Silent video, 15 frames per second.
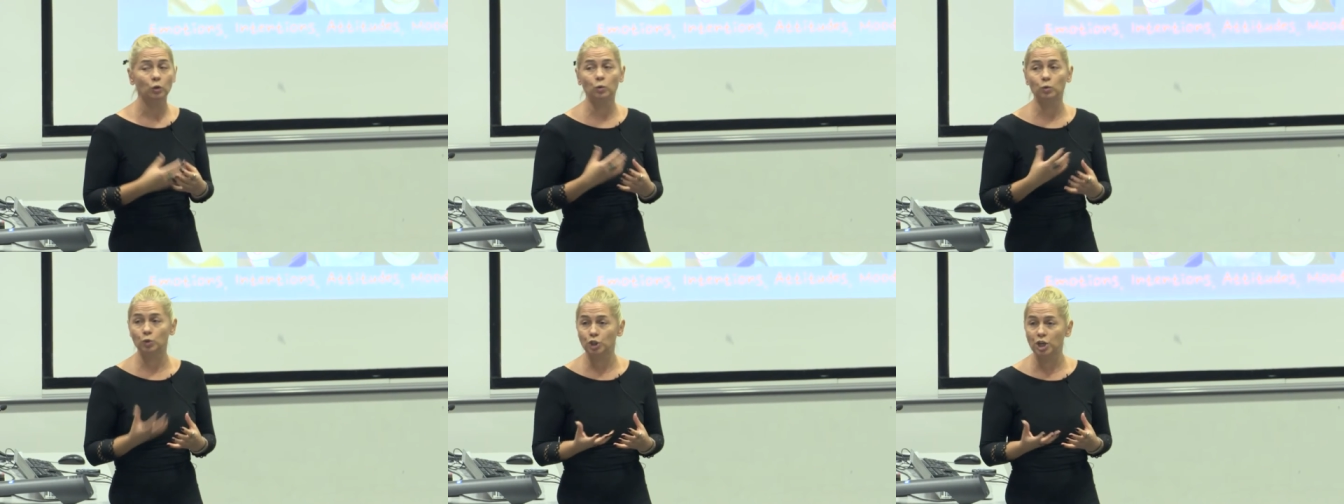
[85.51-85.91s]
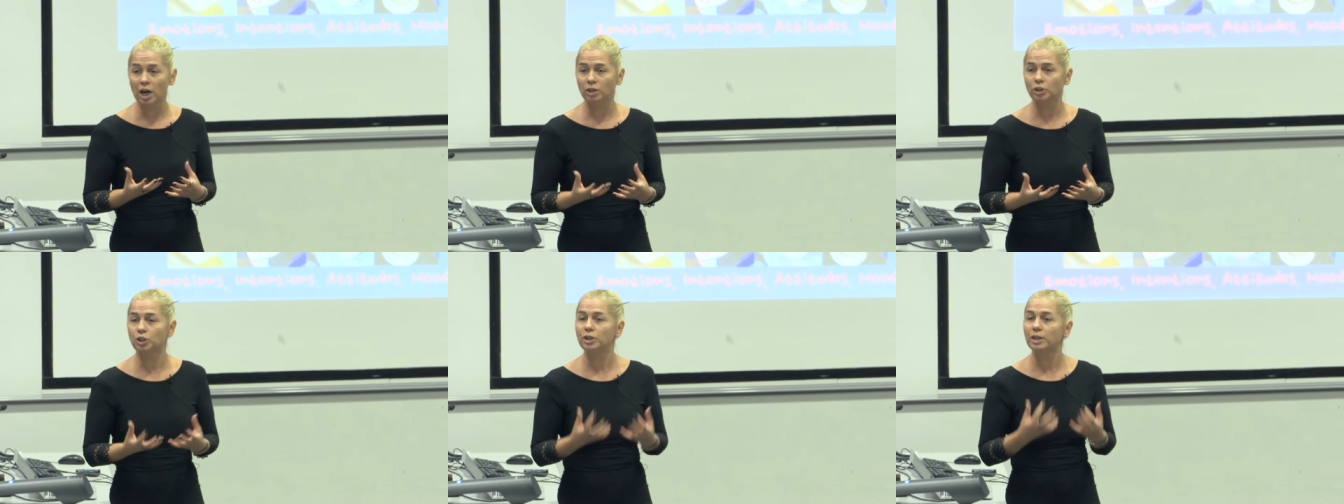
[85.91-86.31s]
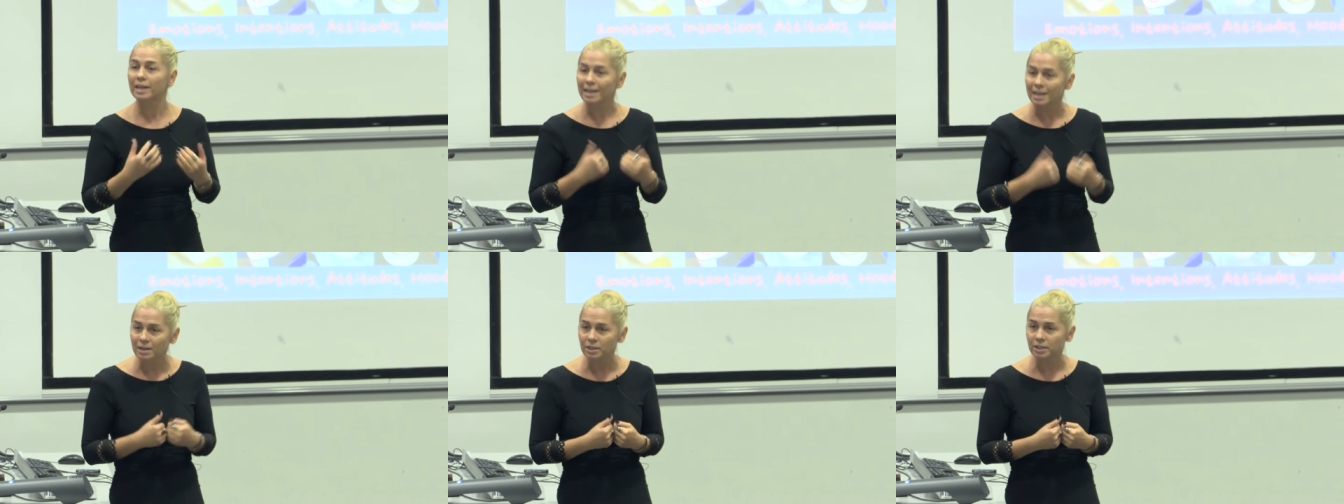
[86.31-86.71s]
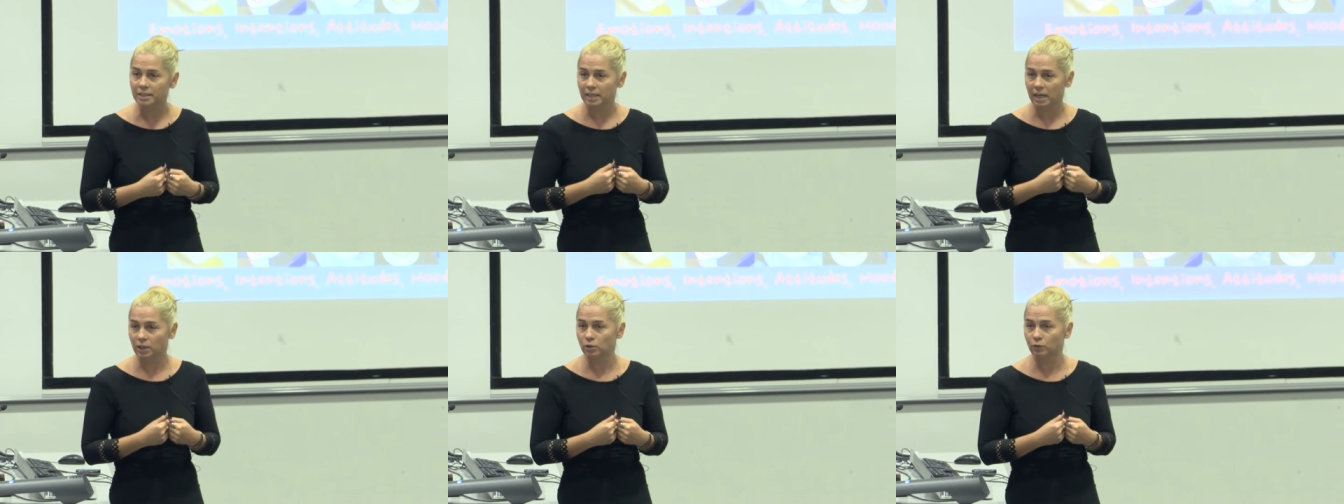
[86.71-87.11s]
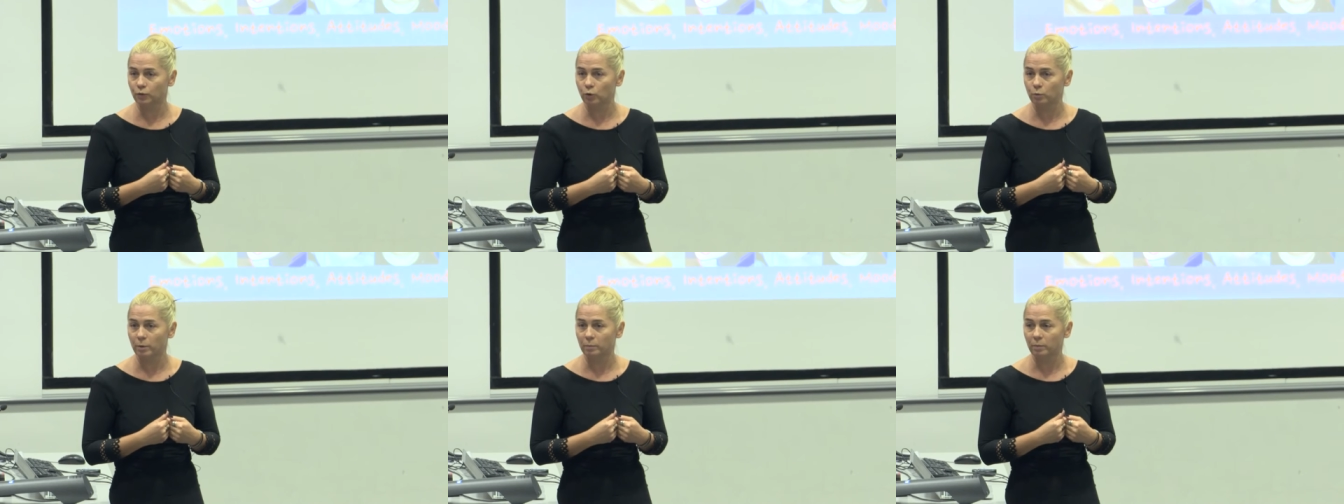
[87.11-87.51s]
to judge the inner states of
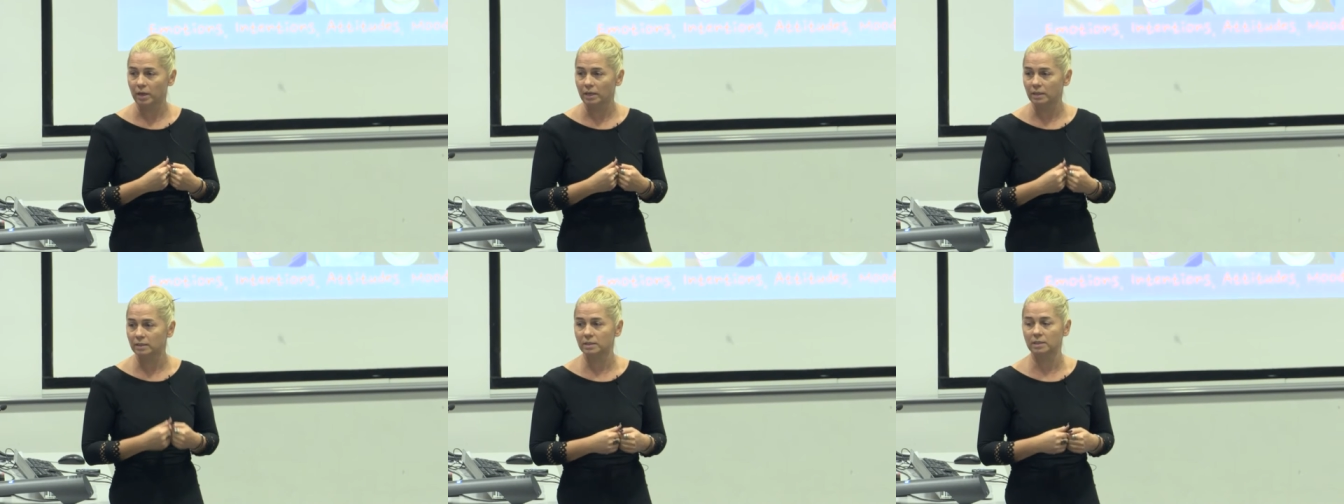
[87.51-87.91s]
human beings,